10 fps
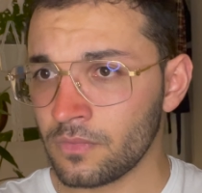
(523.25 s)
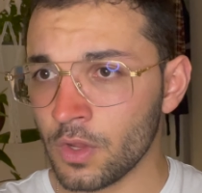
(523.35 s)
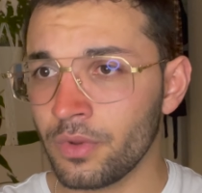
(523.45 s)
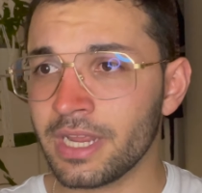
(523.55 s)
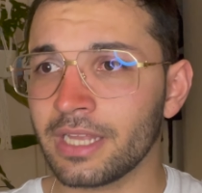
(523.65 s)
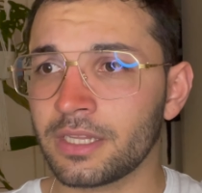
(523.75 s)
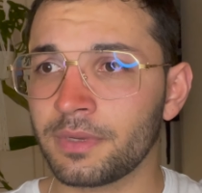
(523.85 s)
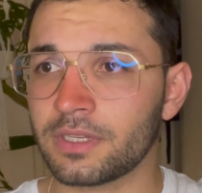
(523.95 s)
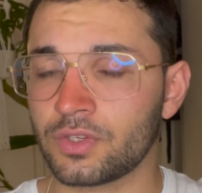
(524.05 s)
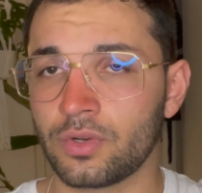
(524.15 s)
When you get them
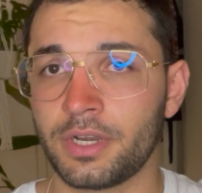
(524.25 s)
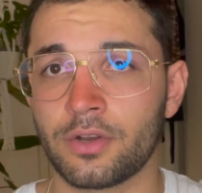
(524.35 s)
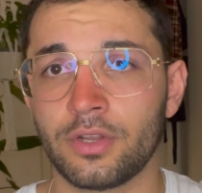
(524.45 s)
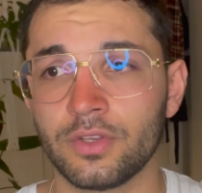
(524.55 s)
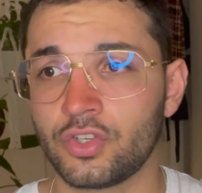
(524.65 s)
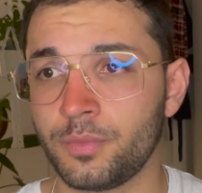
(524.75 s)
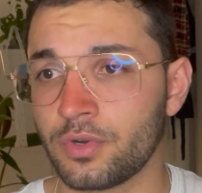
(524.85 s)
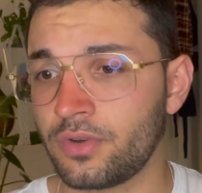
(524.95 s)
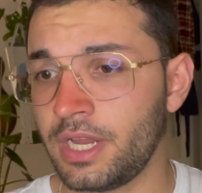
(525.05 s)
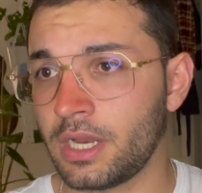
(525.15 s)
at the store, they're gonna look super
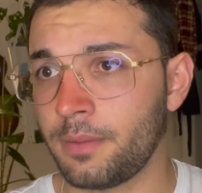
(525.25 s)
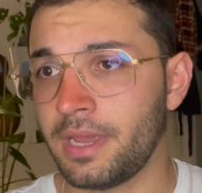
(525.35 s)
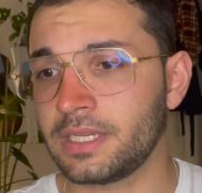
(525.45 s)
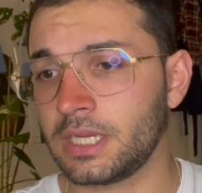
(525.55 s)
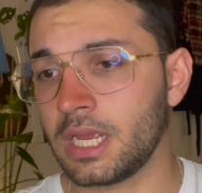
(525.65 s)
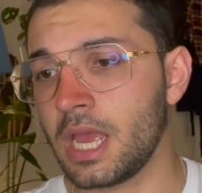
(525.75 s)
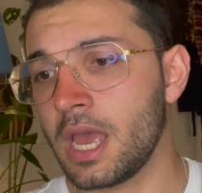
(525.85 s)
green and amazing.